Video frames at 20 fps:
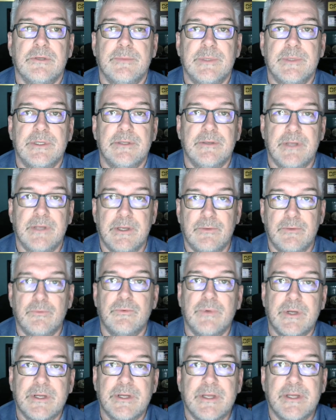and
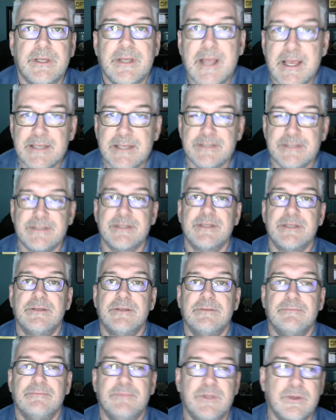recognized that,
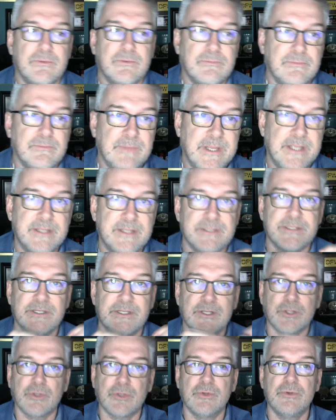hints and
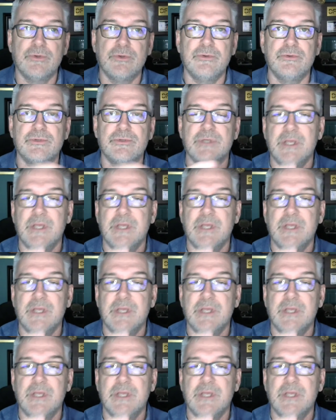clues